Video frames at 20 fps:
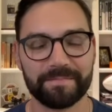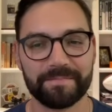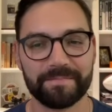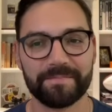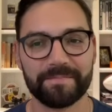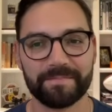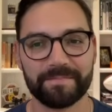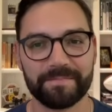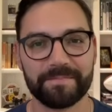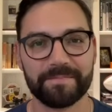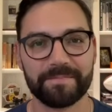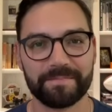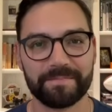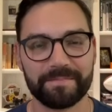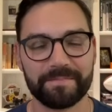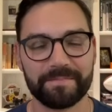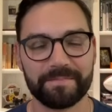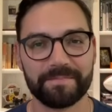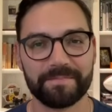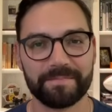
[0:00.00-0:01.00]

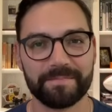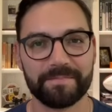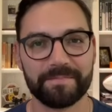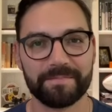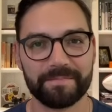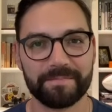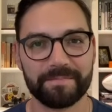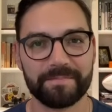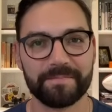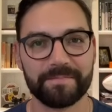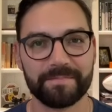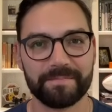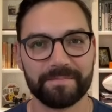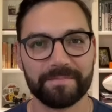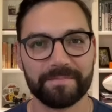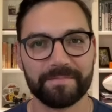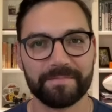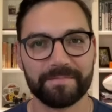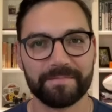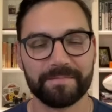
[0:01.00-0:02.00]

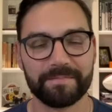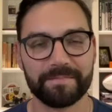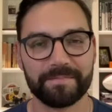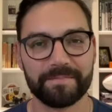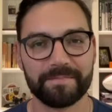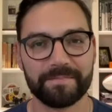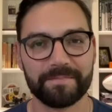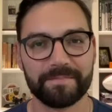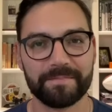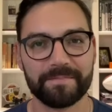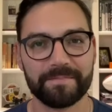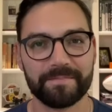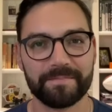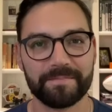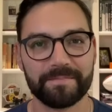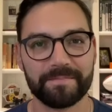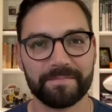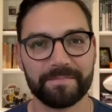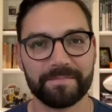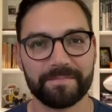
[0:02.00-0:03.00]

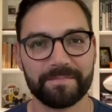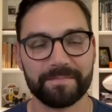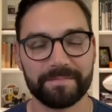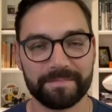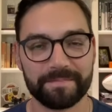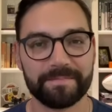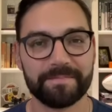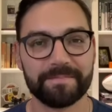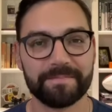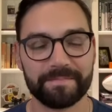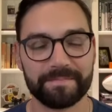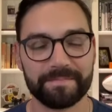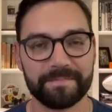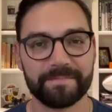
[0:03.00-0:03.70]
[no speech]